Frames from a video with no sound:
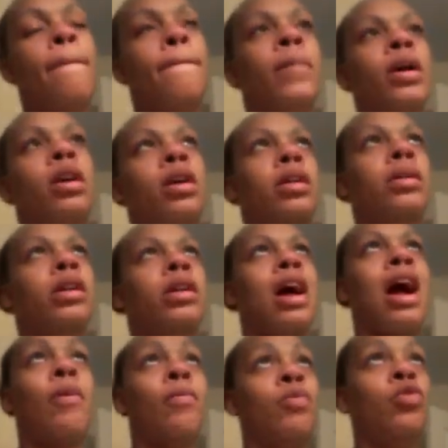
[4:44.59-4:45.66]
But
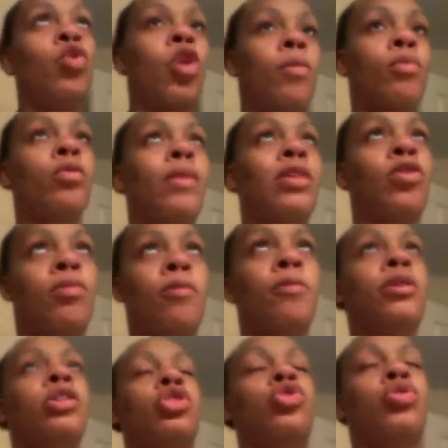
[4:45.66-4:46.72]
I normal my normal
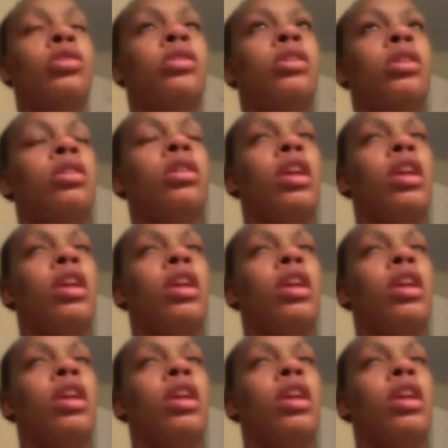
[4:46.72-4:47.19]
pair of shorts